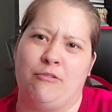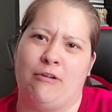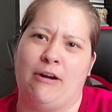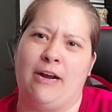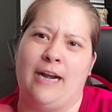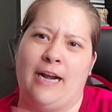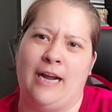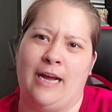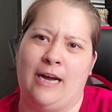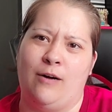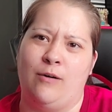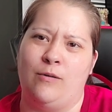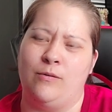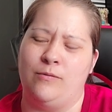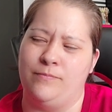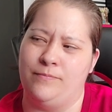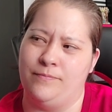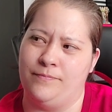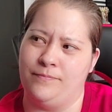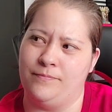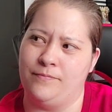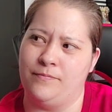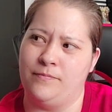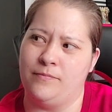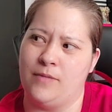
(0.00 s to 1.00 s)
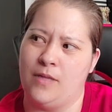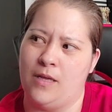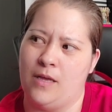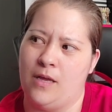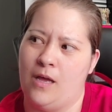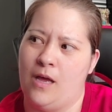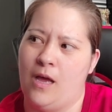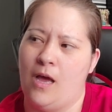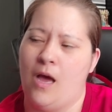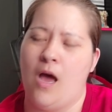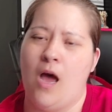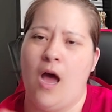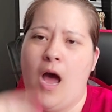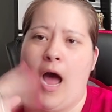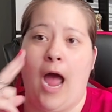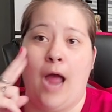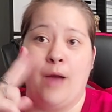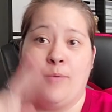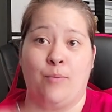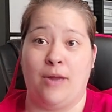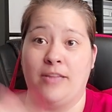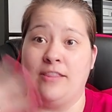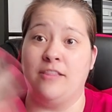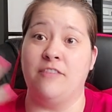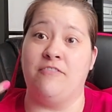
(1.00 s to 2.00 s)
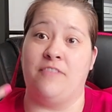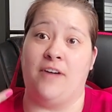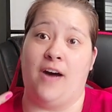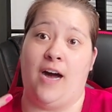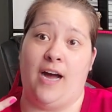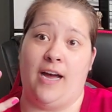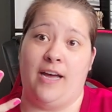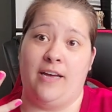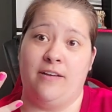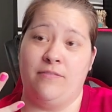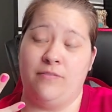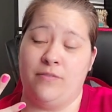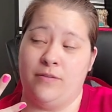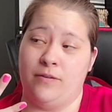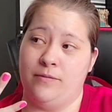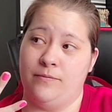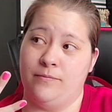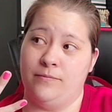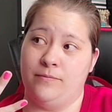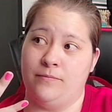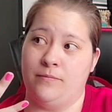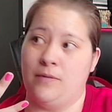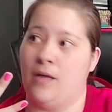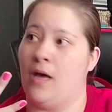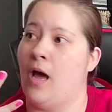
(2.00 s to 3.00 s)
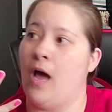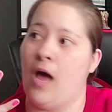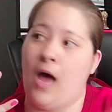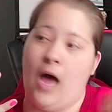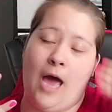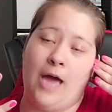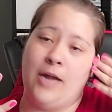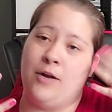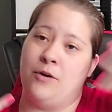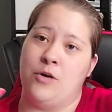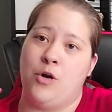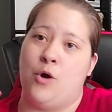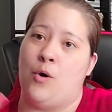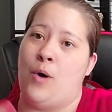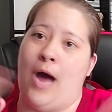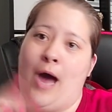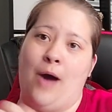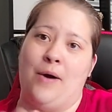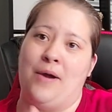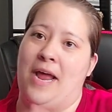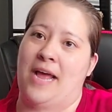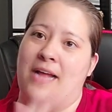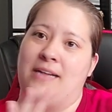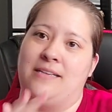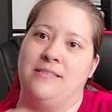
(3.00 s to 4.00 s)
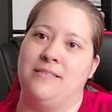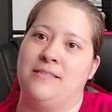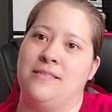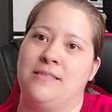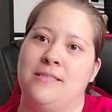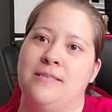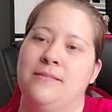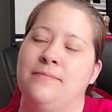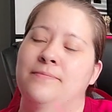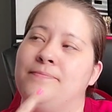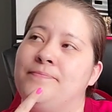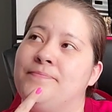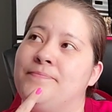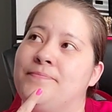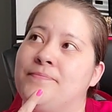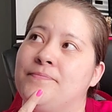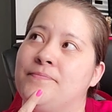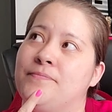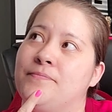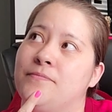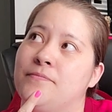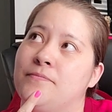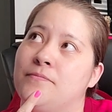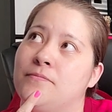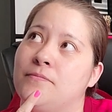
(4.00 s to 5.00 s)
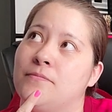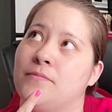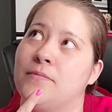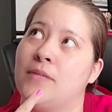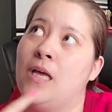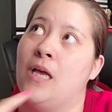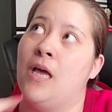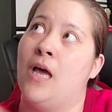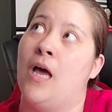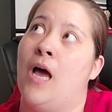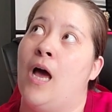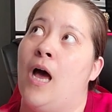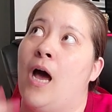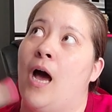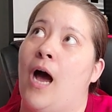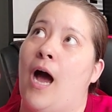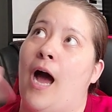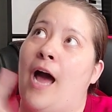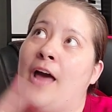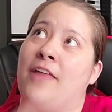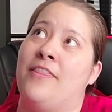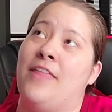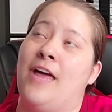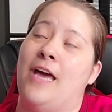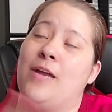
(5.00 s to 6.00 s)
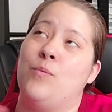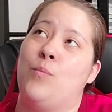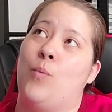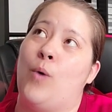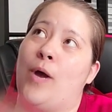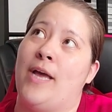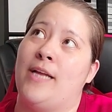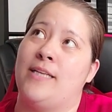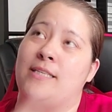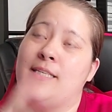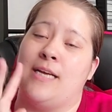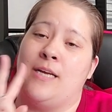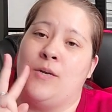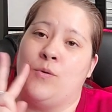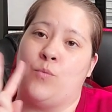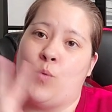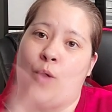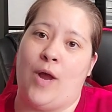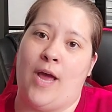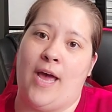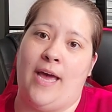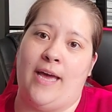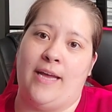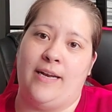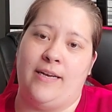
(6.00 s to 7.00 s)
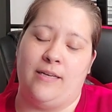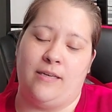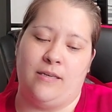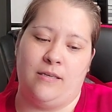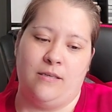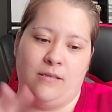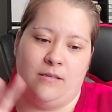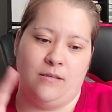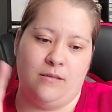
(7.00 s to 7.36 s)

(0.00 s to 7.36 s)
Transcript: right now. I read the five. I don't know how it ends. I then went and read